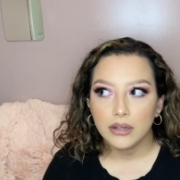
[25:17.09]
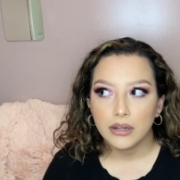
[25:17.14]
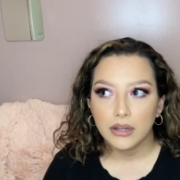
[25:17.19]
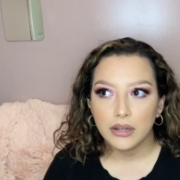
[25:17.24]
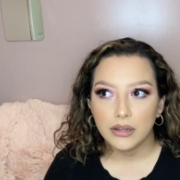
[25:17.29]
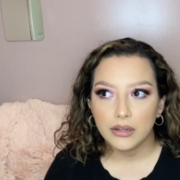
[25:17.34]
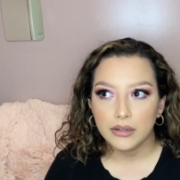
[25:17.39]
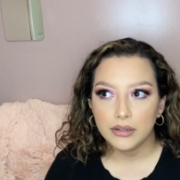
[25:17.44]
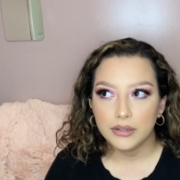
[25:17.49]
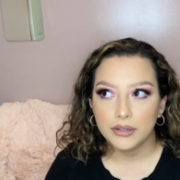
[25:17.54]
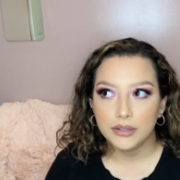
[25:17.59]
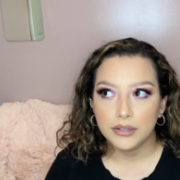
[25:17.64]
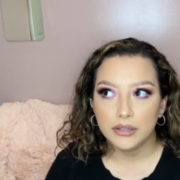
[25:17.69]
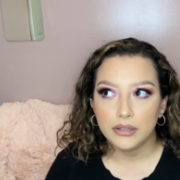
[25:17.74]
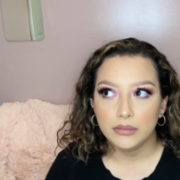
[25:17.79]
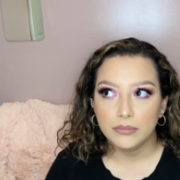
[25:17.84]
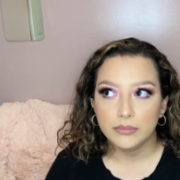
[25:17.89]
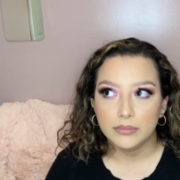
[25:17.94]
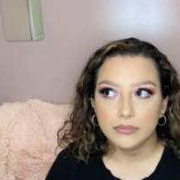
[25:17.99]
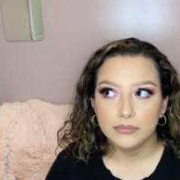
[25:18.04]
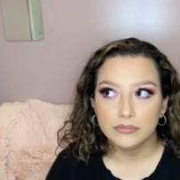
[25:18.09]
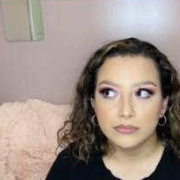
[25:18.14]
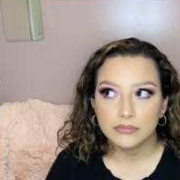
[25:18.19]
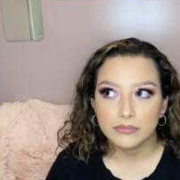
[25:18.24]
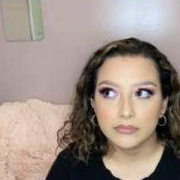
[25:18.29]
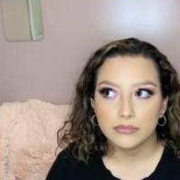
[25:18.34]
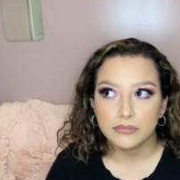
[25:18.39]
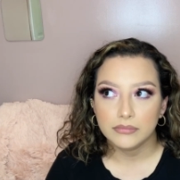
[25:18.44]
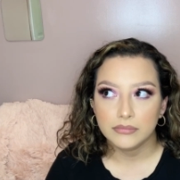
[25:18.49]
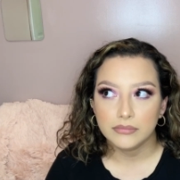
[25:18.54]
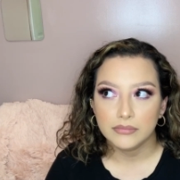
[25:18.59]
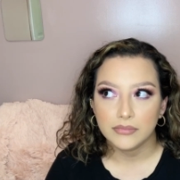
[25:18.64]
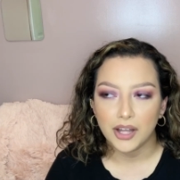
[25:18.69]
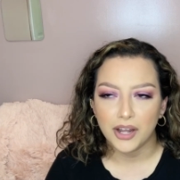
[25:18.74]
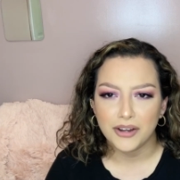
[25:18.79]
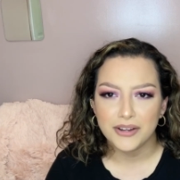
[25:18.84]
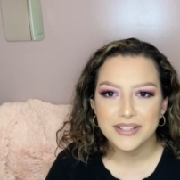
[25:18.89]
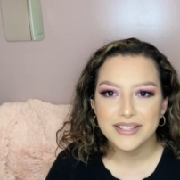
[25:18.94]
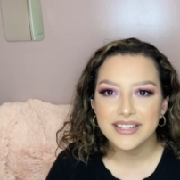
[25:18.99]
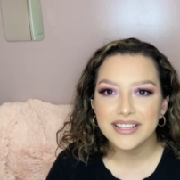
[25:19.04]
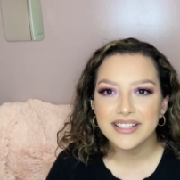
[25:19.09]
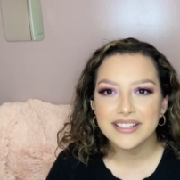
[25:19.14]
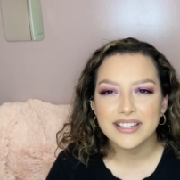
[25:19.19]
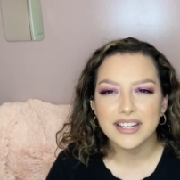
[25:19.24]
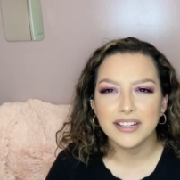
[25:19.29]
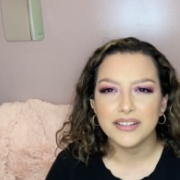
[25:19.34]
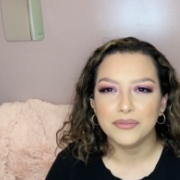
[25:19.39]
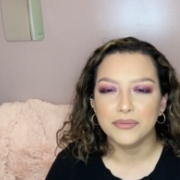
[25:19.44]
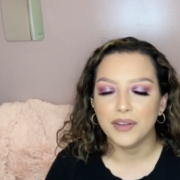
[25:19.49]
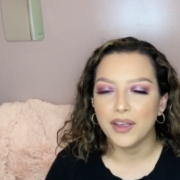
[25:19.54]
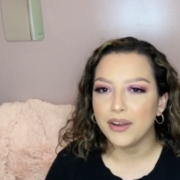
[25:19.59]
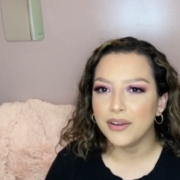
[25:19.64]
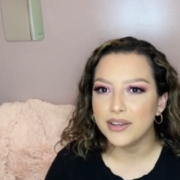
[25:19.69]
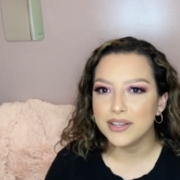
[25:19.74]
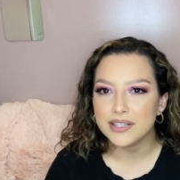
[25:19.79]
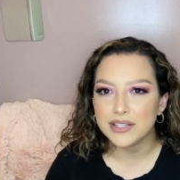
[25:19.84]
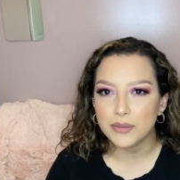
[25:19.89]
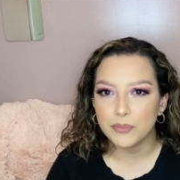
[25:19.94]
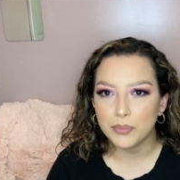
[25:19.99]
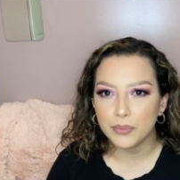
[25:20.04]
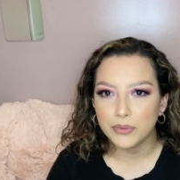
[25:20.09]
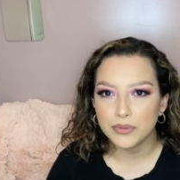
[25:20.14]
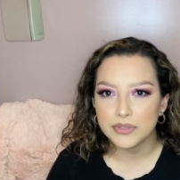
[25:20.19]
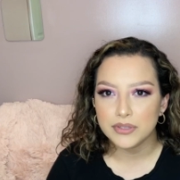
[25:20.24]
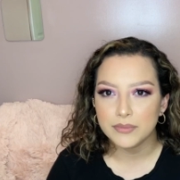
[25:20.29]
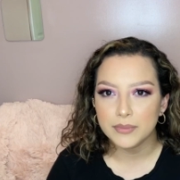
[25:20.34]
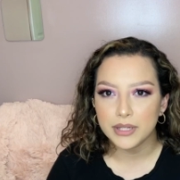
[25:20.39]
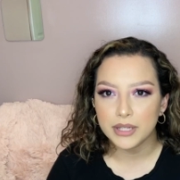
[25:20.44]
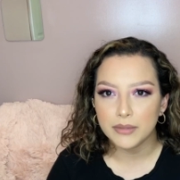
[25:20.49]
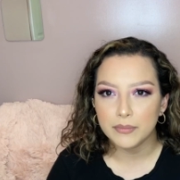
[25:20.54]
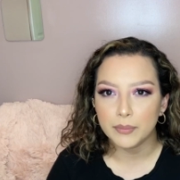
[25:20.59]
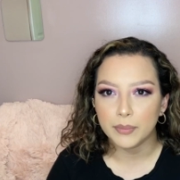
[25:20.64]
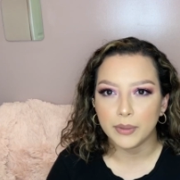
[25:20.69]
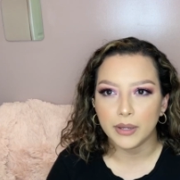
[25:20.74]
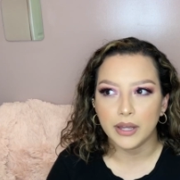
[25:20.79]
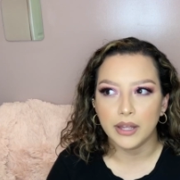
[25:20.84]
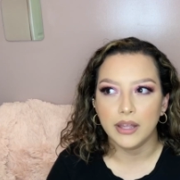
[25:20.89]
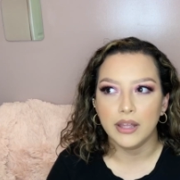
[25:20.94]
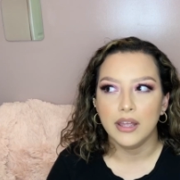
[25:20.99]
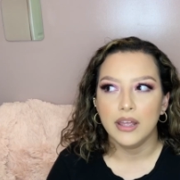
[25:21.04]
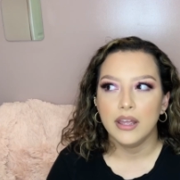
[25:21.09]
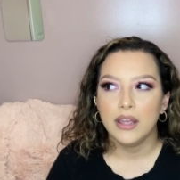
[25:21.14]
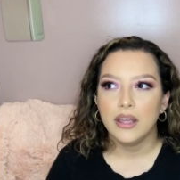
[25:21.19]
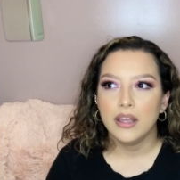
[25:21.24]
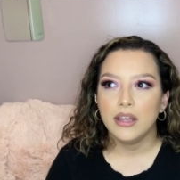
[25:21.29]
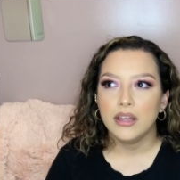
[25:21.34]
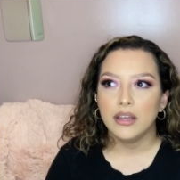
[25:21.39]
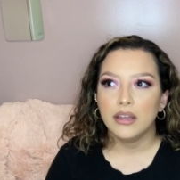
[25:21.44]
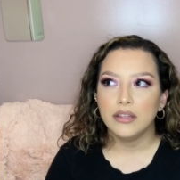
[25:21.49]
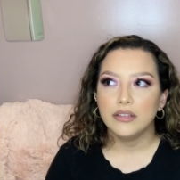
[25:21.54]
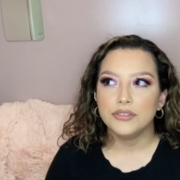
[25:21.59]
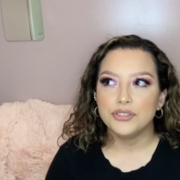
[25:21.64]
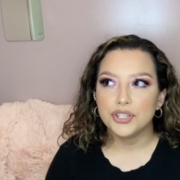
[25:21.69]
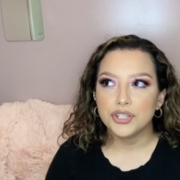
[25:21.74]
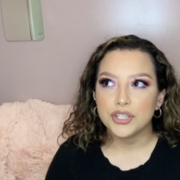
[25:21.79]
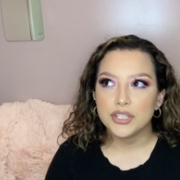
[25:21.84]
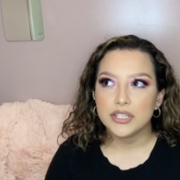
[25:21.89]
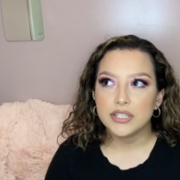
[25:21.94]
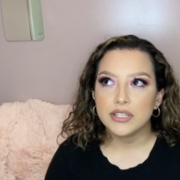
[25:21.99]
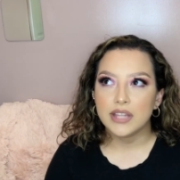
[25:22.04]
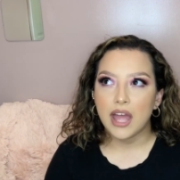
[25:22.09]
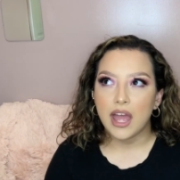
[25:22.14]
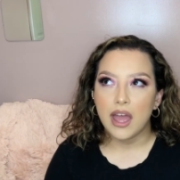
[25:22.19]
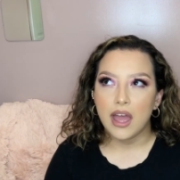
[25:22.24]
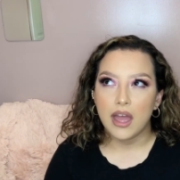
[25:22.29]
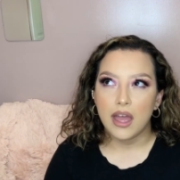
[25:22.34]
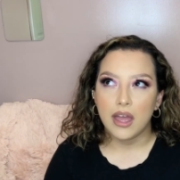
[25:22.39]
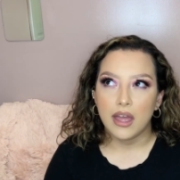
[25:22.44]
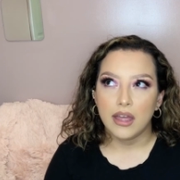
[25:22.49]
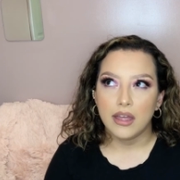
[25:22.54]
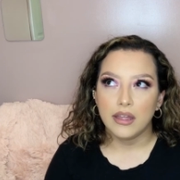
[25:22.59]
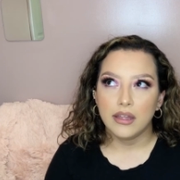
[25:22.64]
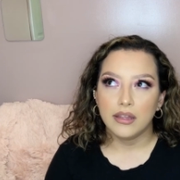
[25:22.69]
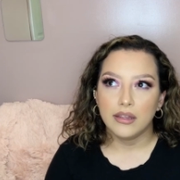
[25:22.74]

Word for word: Um, honestly, it's like very simple to me, but just that